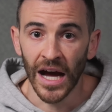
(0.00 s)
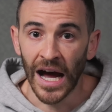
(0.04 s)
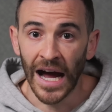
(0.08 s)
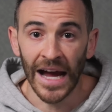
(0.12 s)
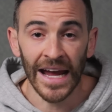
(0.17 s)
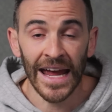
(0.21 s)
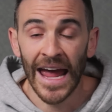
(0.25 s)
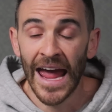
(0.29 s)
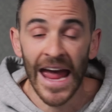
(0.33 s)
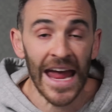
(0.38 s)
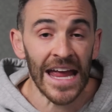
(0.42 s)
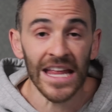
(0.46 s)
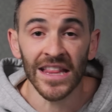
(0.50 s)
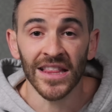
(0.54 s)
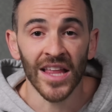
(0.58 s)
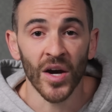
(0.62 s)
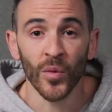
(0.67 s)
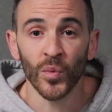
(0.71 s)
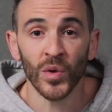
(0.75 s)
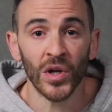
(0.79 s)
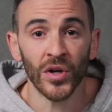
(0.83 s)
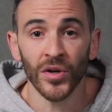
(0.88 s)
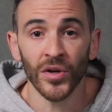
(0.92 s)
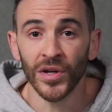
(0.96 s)
I hate
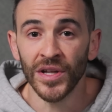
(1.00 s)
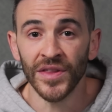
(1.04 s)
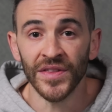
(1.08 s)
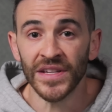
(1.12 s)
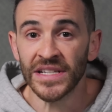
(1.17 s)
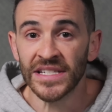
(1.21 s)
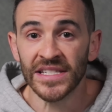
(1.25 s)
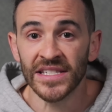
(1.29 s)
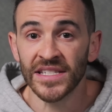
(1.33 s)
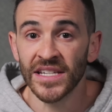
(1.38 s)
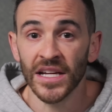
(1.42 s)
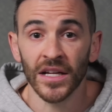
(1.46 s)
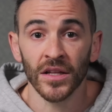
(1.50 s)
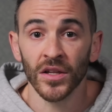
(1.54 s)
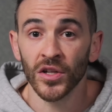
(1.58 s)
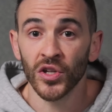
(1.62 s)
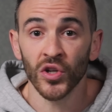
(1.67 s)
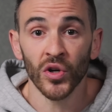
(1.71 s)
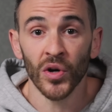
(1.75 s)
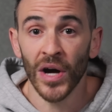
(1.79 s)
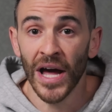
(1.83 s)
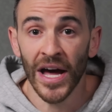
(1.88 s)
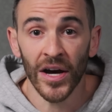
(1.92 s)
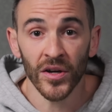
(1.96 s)
that we are in this
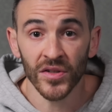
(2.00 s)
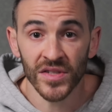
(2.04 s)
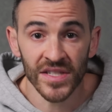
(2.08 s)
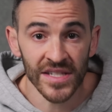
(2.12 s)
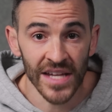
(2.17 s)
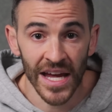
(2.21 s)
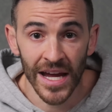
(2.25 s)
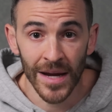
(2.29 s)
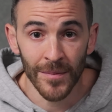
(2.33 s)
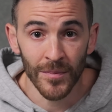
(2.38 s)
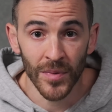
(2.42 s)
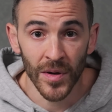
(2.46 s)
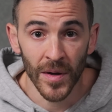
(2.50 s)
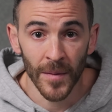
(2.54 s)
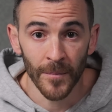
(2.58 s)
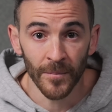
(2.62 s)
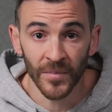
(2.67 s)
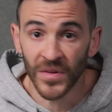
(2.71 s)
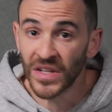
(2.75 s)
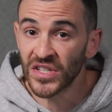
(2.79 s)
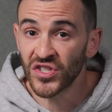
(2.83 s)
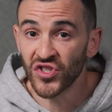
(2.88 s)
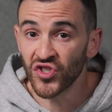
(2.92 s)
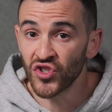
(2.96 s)
cyclical hellscape,
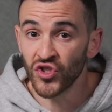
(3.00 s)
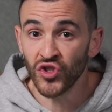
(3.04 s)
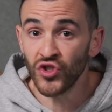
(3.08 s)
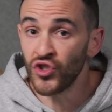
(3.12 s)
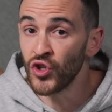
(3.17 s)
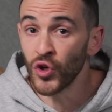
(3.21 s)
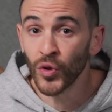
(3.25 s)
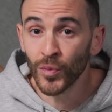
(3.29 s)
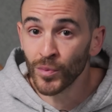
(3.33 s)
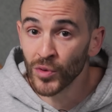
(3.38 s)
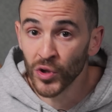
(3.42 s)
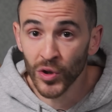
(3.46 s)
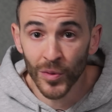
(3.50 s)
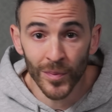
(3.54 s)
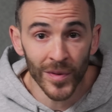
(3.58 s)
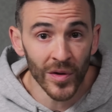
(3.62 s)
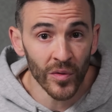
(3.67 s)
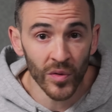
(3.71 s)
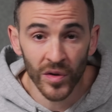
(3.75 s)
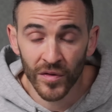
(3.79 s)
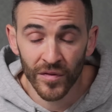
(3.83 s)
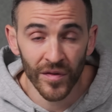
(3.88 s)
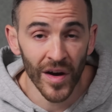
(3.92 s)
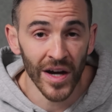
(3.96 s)
this doom loop that
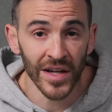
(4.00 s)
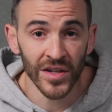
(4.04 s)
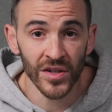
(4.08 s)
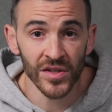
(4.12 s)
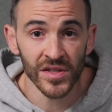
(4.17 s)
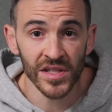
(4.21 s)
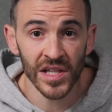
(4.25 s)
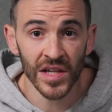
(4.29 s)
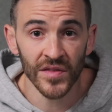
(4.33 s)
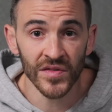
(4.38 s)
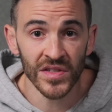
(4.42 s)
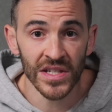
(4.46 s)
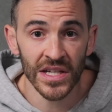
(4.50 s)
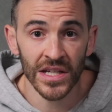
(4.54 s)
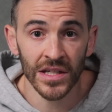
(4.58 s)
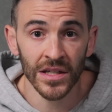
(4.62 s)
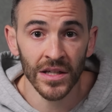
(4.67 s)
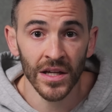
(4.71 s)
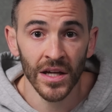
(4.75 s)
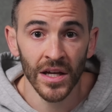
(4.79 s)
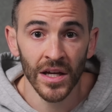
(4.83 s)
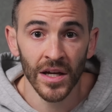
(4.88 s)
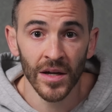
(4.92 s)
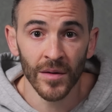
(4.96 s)
we find ourselves
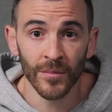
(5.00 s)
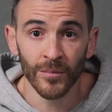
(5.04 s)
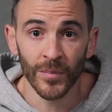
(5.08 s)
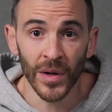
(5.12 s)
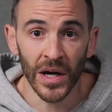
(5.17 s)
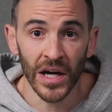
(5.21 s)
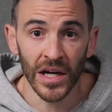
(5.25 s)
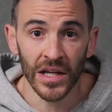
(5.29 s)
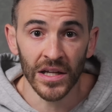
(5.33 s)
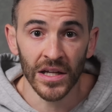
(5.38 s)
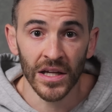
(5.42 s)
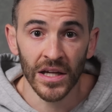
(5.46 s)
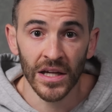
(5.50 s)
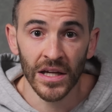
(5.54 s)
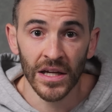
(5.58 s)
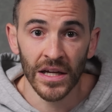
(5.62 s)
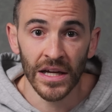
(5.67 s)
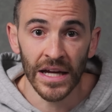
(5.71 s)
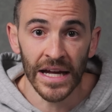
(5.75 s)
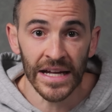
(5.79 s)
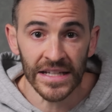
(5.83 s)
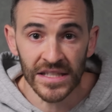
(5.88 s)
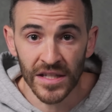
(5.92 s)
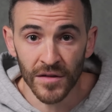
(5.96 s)
in, but
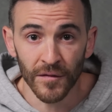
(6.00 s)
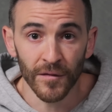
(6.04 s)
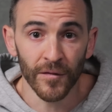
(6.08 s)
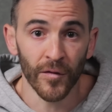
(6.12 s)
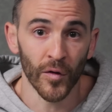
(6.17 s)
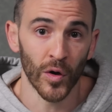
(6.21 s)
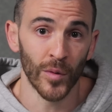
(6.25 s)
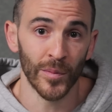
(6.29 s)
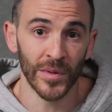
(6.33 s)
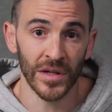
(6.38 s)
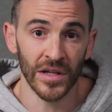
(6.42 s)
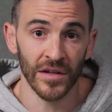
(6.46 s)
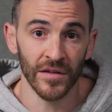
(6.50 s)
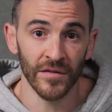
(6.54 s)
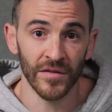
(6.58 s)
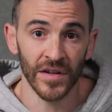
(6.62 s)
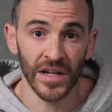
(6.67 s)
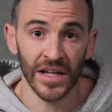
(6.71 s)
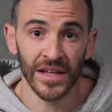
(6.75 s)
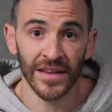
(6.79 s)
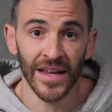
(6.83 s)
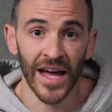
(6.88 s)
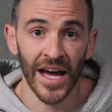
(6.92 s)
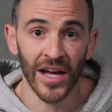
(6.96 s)
it's informative
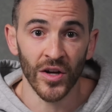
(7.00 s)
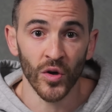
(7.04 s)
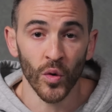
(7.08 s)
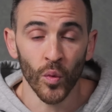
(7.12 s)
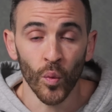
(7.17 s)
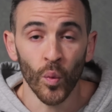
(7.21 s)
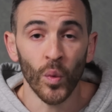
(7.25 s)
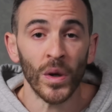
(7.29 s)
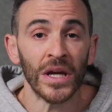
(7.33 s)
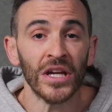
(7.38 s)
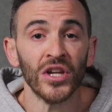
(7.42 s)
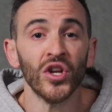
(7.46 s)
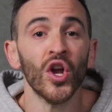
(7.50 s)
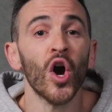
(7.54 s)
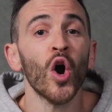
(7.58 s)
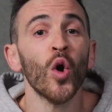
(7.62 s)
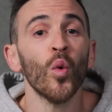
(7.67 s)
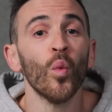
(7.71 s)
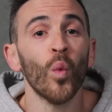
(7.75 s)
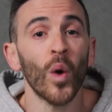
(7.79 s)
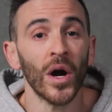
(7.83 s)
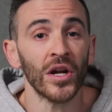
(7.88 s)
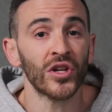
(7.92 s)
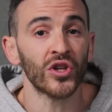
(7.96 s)
in that we know
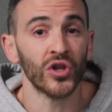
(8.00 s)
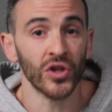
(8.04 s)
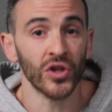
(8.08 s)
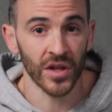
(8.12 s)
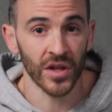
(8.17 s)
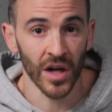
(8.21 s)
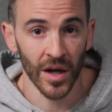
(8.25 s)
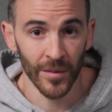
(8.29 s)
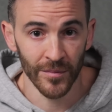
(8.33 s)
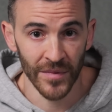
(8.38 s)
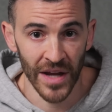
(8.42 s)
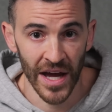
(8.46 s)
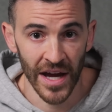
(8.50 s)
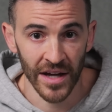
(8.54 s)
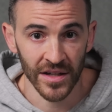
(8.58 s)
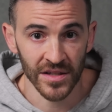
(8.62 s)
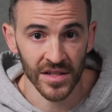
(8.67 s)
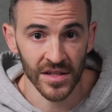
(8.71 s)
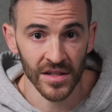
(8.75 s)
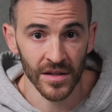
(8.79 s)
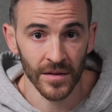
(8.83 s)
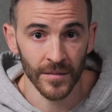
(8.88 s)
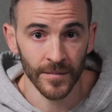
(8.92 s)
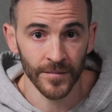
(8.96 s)
what come
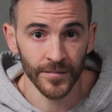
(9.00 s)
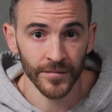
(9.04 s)
next.